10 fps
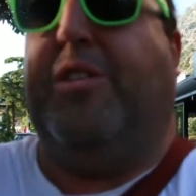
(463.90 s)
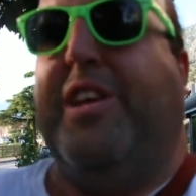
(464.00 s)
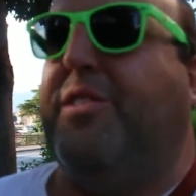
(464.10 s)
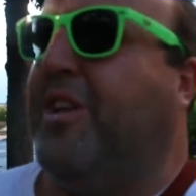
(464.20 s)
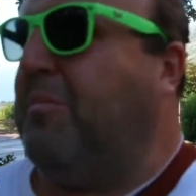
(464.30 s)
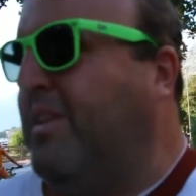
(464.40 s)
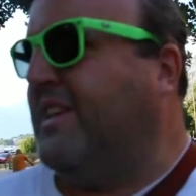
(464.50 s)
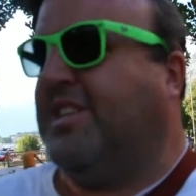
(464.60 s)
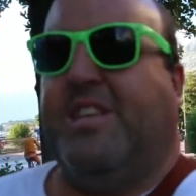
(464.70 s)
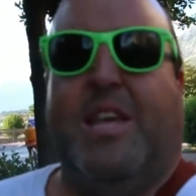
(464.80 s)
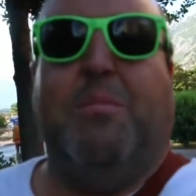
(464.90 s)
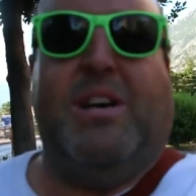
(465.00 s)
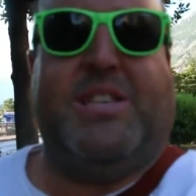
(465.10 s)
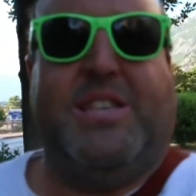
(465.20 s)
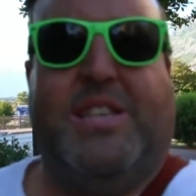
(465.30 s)
Do they do that in Malaysia? They
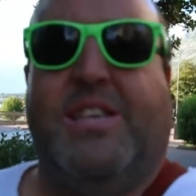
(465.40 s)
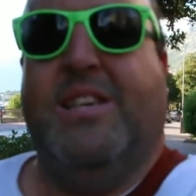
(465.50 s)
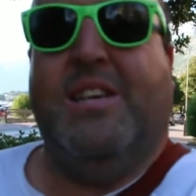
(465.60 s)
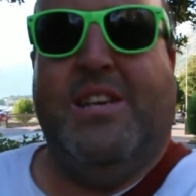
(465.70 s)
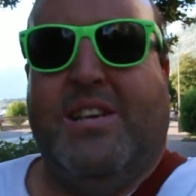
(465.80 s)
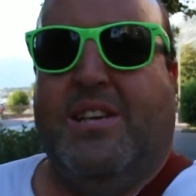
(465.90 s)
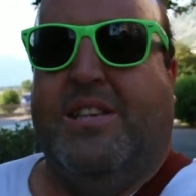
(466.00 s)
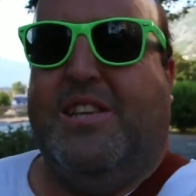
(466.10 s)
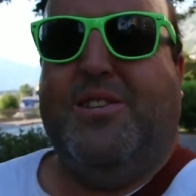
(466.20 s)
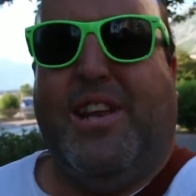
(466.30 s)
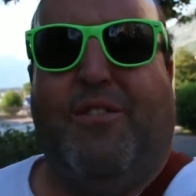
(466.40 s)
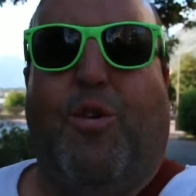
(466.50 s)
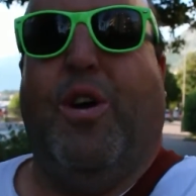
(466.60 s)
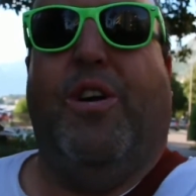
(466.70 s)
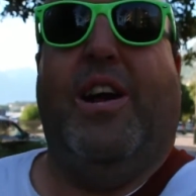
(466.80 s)
must. Do that
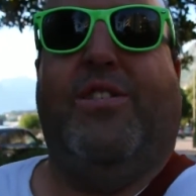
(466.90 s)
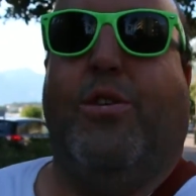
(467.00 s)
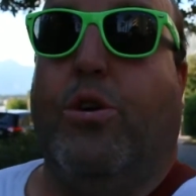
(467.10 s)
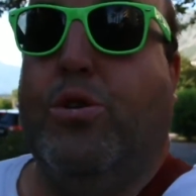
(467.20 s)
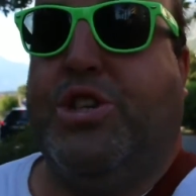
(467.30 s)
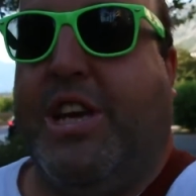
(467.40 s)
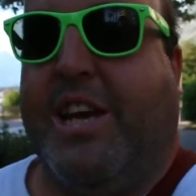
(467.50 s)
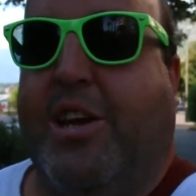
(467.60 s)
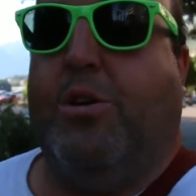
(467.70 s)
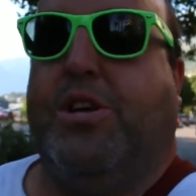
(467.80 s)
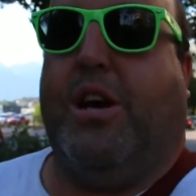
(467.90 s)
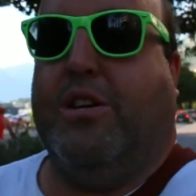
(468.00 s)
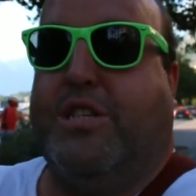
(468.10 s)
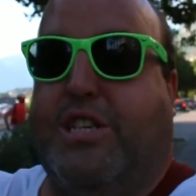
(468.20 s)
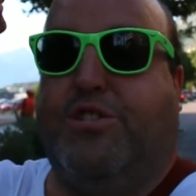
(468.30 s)
everywhere, right? So Kuching and Kotor,
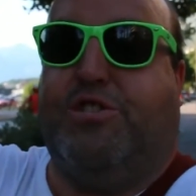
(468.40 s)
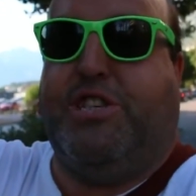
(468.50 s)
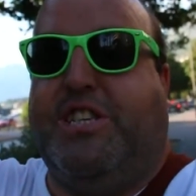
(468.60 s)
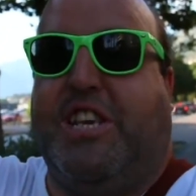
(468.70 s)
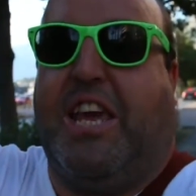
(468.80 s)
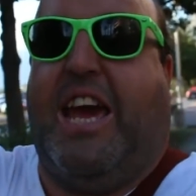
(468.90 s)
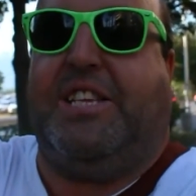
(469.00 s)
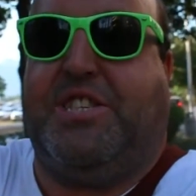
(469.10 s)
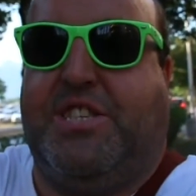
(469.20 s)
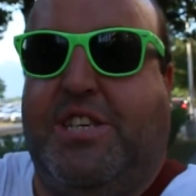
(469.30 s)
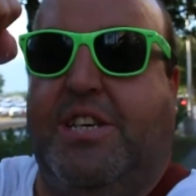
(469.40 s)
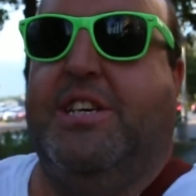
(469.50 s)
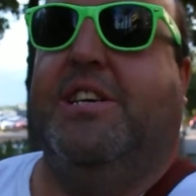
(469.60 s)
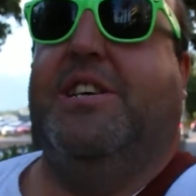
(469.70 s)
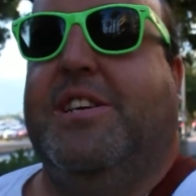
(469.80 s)
sister cities and cats.
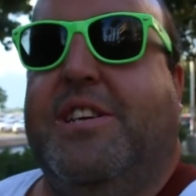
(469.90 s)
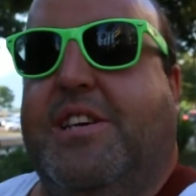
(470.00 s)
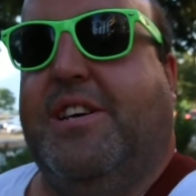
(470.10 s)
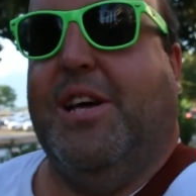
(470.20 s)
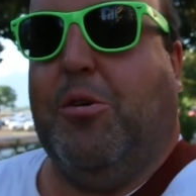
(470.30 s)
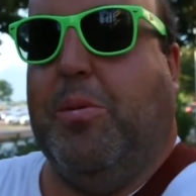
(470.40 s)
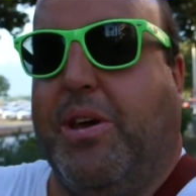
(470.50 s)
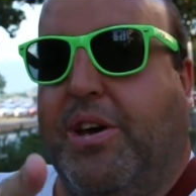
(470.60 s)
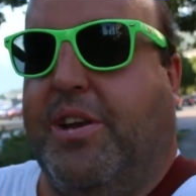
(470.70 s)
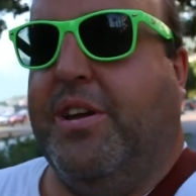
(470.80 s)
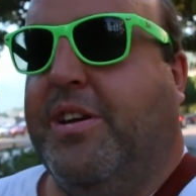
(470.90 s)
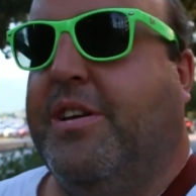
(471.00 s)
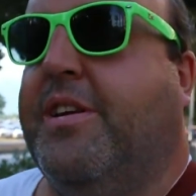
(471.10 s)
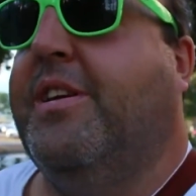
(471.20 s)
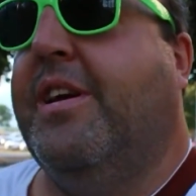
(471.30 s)
That would be good.
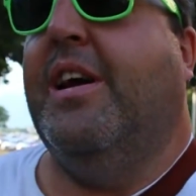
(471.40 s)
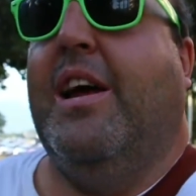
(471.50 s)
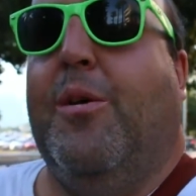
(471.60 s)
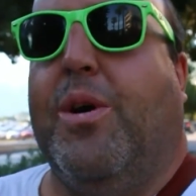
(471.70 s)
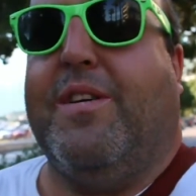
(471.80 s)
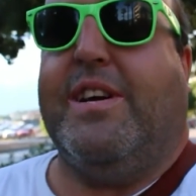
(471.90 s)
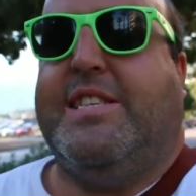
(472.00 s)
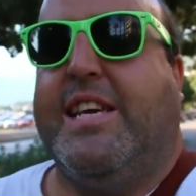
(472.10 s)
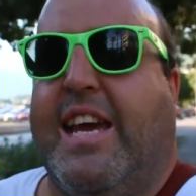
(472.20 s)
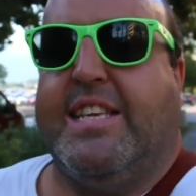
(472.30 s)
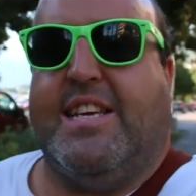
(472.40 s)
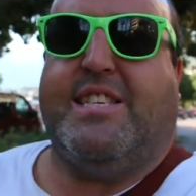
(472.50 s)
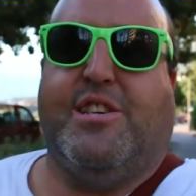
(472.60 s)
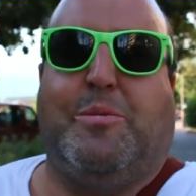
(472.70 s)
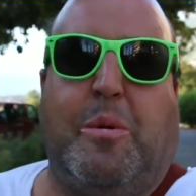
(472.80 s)
Whenever I see cats, I
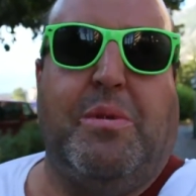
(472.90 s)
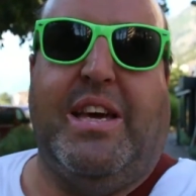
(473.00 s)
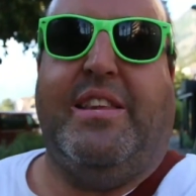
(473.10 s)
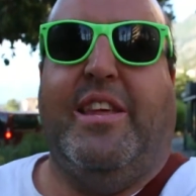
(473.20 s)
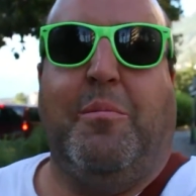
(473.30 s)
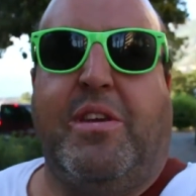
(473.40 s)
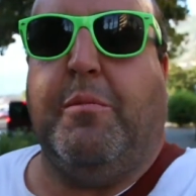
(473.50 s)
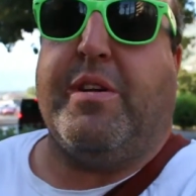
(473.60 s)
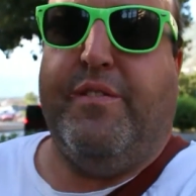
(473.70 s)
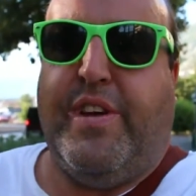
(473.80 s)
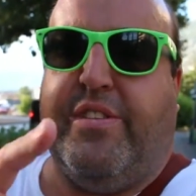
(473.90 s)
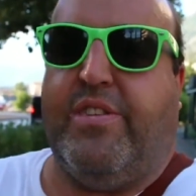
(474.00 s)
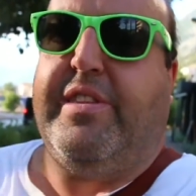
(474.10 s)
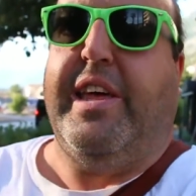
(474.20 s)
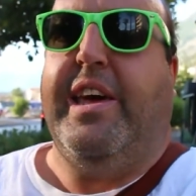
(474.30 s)
still speak Malay to them because I'm convinced
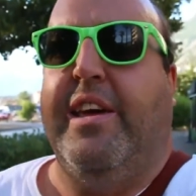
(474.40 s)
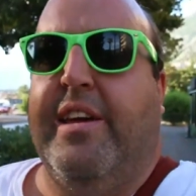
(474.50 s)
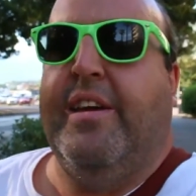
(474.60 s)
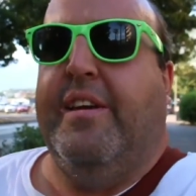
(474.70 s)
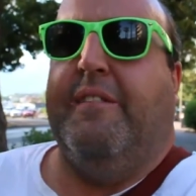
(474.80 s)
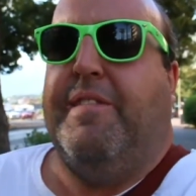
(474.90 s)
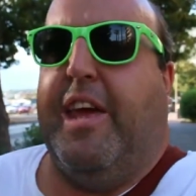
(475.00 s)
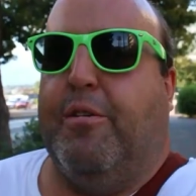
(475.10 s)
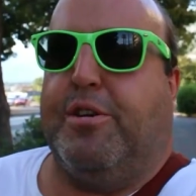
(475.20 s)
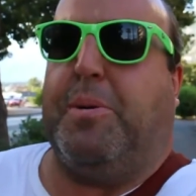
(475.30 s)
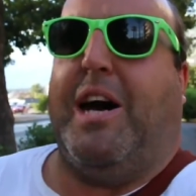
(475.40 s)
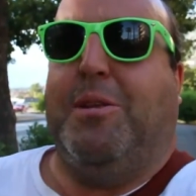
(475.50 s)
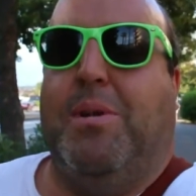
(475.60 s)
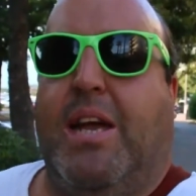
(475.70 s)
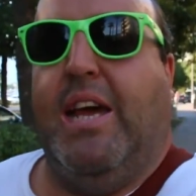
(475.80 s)
that they respond
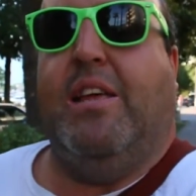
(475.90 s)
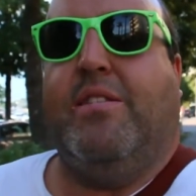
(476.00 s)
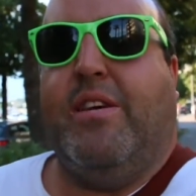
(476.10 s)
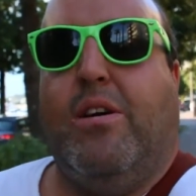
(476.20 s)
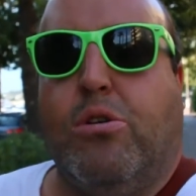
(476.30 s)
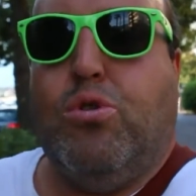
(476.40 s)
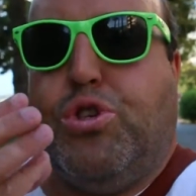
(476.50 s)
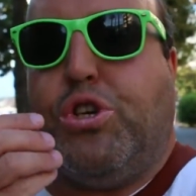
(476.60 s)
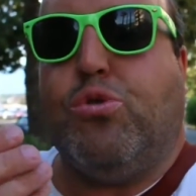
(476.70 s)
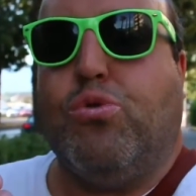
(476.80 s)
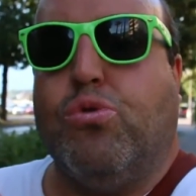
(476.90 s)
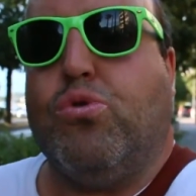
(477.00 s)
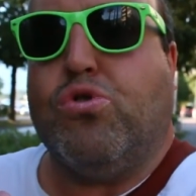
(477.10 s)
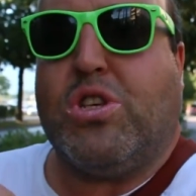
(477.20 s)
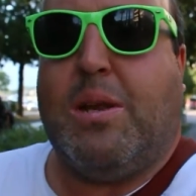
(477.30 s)
to Malay. Say, oh, Kuching,
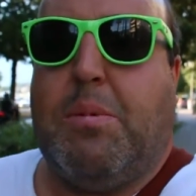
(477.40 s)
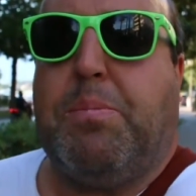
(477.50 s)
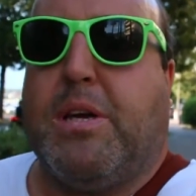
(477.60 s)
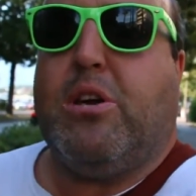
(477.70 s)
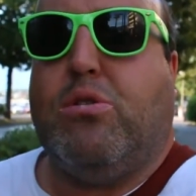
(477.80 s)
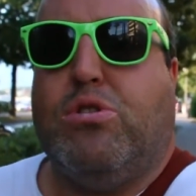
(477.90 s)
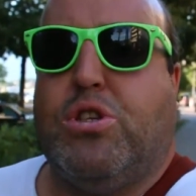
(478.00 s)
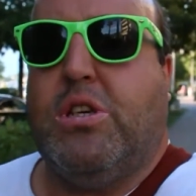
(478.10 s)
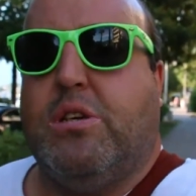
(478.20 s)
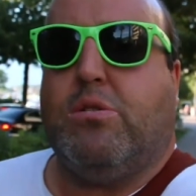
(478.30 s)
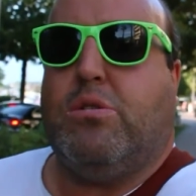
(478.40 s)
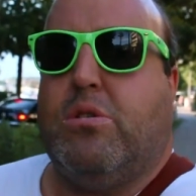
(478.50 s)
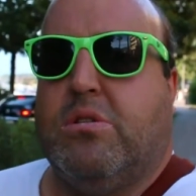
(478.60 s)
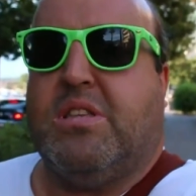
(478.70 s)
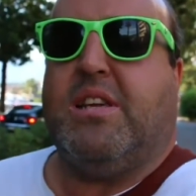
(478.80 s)
selamat pagi Kuching,
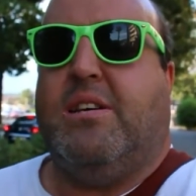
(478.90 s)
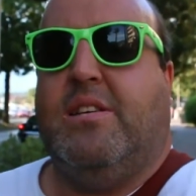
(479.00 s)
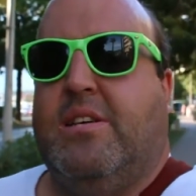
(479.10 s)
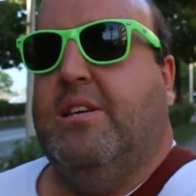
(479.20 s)
oh, datang